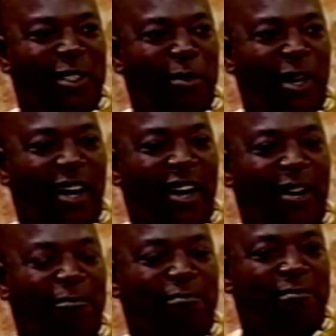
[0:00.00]

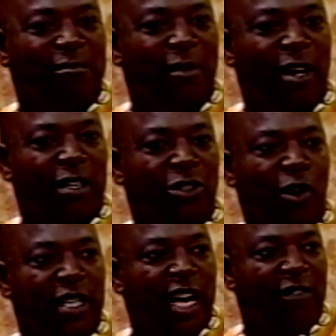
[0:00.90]
It's
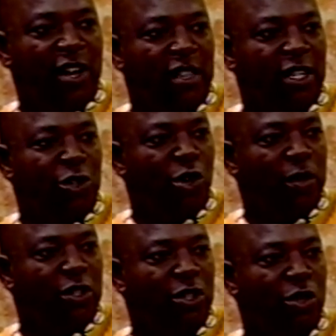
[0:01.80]
great to have you out there doing
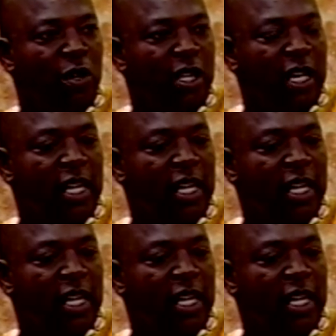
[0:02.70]
what you're doing,